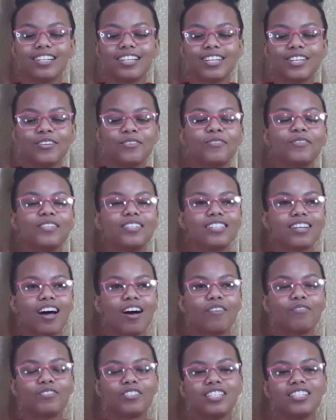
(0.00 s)
news
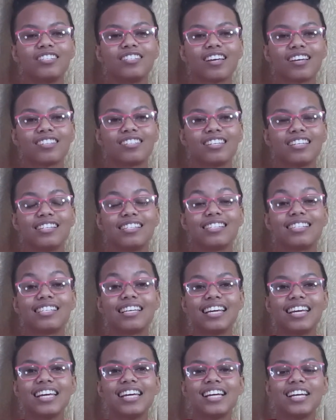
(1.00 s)
of Jesus's
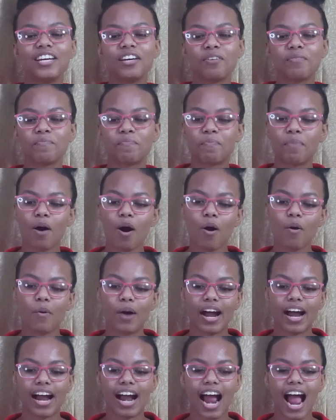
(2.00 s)
healing
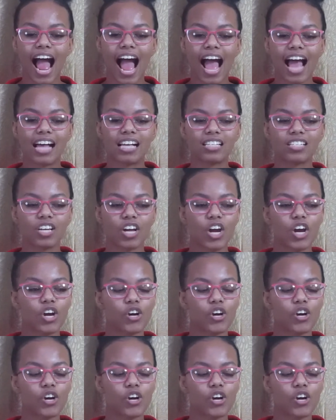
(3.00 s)
power has